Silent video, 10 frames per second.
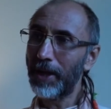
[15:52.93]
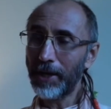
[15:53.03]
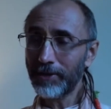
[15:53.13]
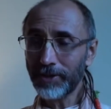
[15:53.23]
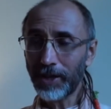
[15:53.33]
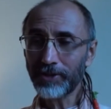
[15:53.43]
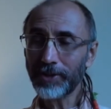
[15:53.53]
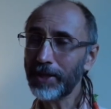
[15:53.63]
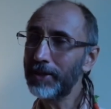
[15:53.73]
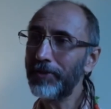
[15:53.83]
And such
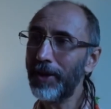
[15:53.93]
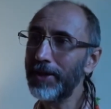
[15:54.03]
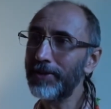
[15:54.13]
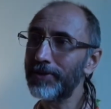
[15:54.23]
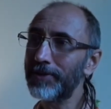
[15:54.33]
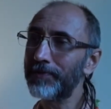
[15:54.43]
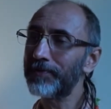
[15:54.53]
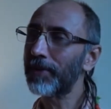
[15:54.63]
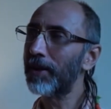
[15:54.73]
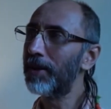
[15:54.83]
sacrifice
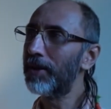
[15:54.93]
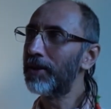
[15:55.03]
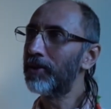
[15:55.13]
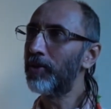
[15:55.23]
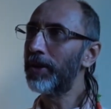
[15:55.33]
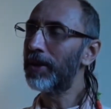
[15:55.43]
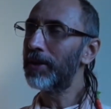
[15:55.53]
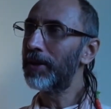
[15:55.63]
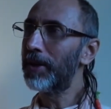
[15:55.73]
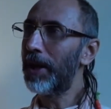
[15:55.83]

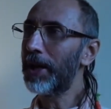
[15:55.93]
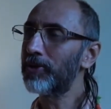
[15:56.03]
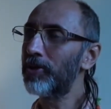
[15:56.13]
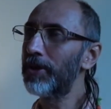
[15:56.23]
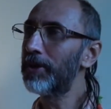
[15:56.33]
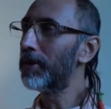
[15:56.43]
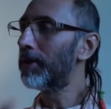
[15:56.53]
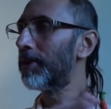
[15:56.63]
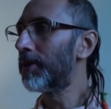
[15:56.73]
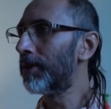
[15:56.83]
will actually
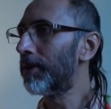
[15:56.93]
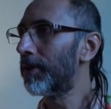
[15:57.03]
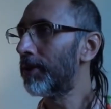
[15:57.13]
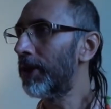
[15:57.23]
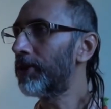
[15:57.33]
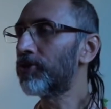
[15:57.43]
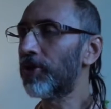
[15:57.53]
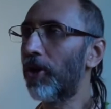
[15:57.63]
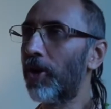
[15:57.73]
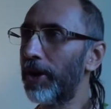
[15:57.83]

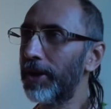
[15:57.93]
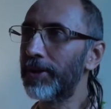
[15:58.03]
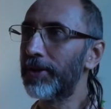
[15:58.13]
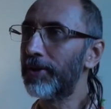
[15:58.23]
destroy